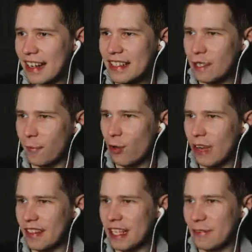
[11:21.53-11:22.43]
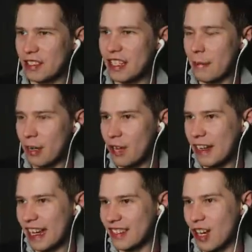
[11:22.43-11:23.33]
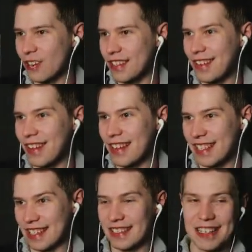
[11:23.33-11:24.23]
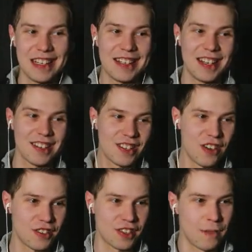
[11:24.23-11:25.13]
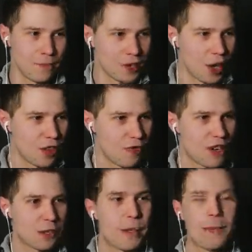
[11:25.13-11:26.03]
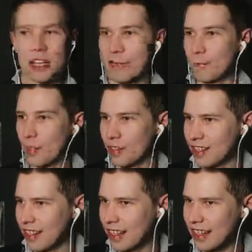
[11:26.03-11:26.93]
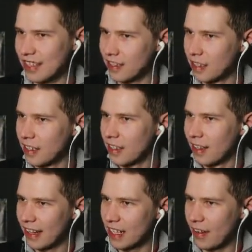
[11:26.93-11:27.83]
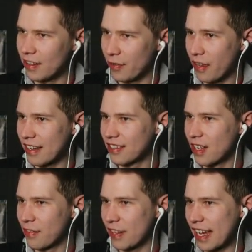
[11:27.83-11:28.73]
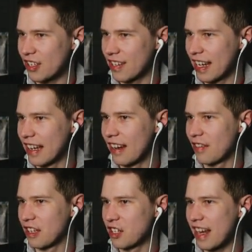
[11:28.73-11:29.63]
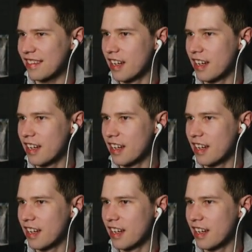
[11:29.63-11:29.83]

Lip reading: Later the Fallout says the city below gets no sunlight. Indeed it does not. Only rich people can afford sunlight. Any other things, notification in the chat?